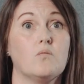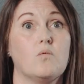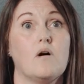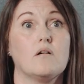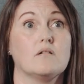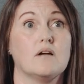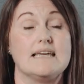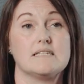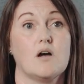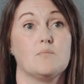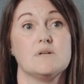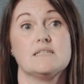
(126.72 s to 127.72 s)
what
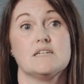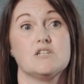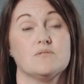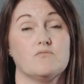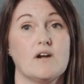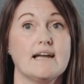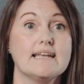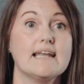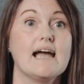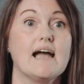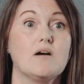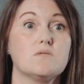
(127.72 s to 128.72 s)
is our position right
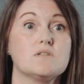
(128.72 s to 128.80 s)
now,